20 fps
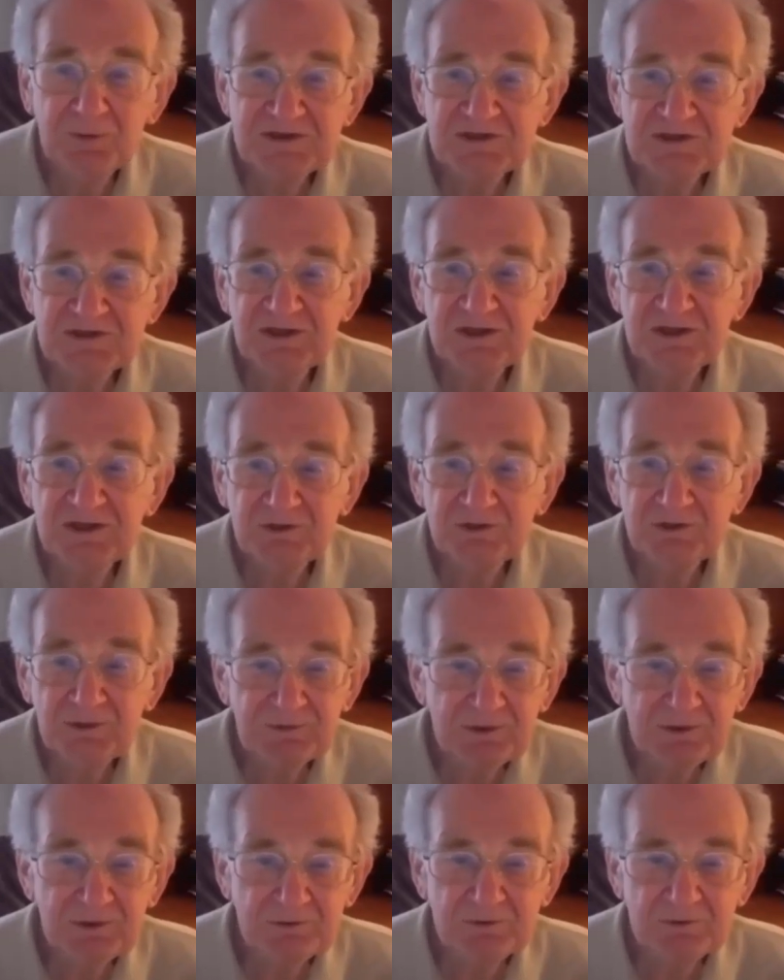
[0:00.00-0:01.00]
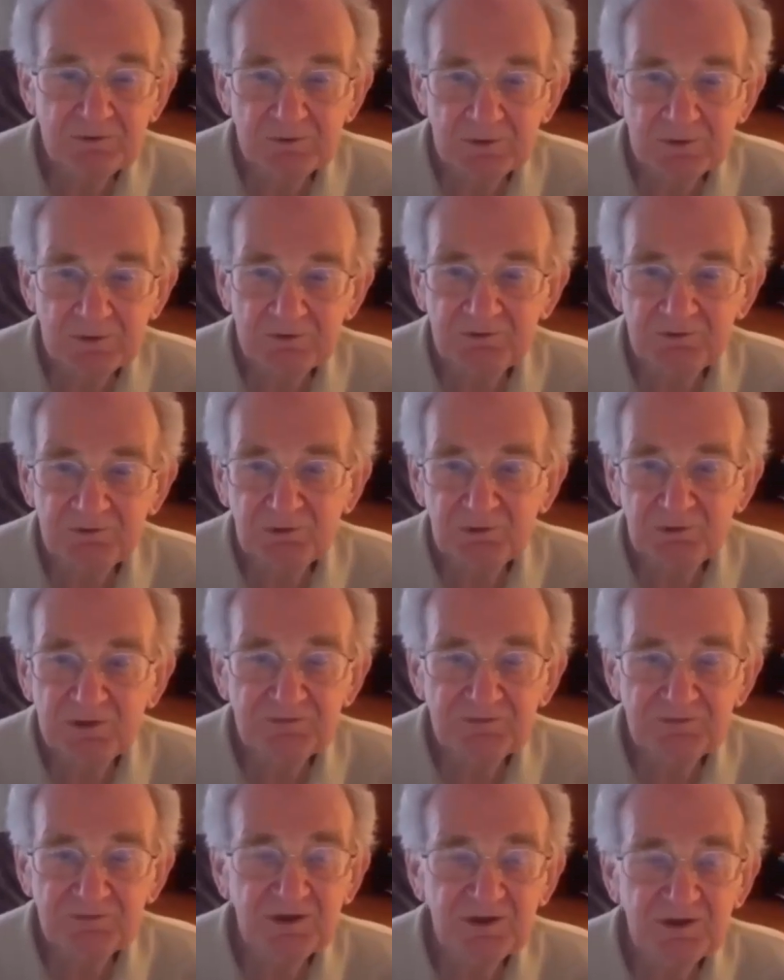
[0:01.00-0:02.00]
I think they're up to $12
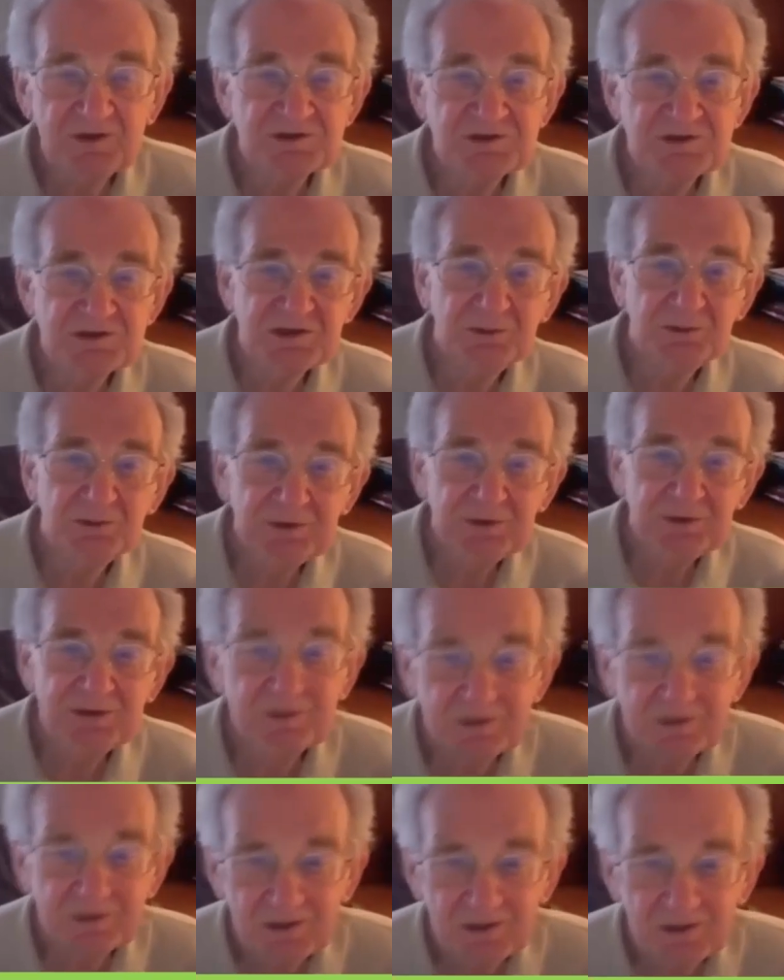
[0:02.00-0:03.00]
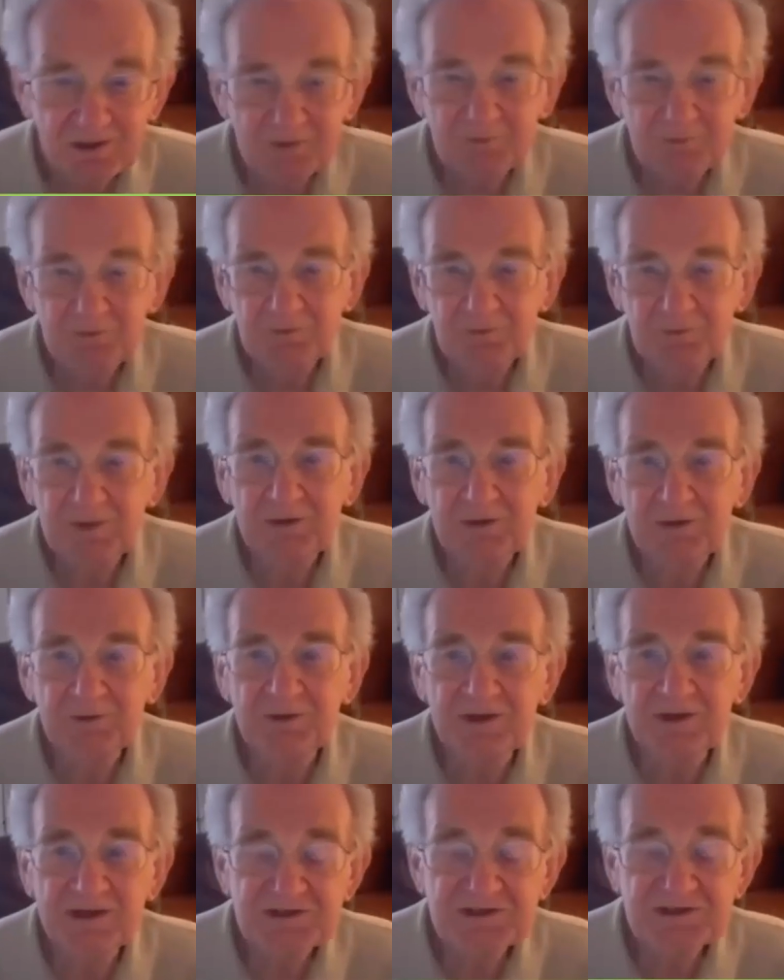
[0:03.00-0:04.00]
or something
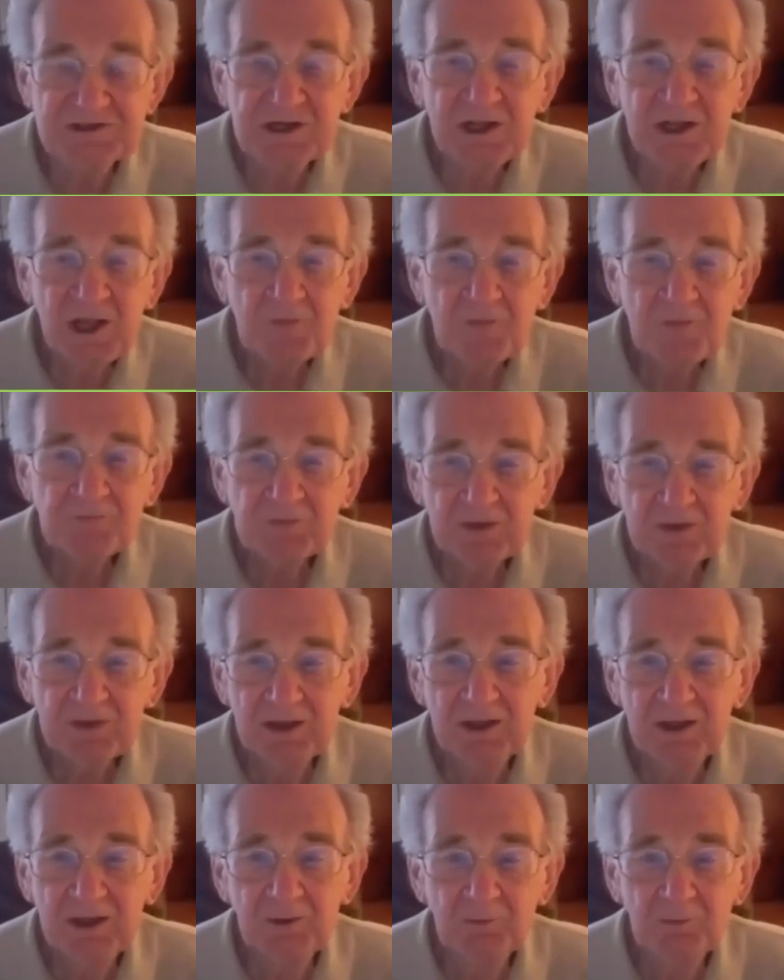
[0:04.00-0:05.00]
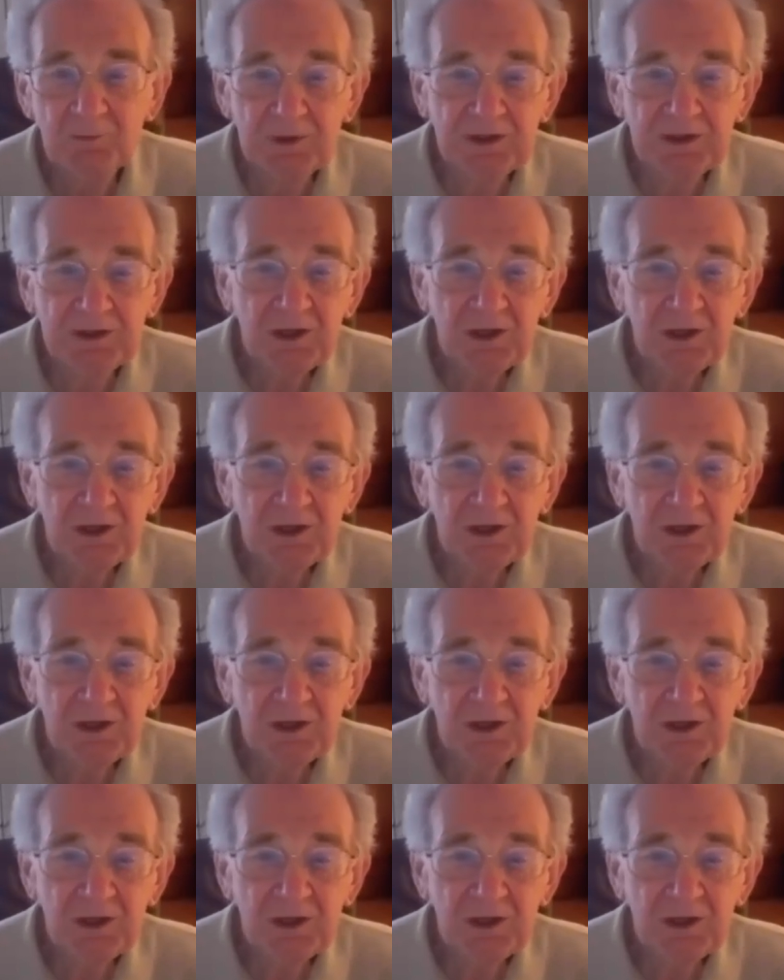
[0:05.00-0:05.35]
nowadays. But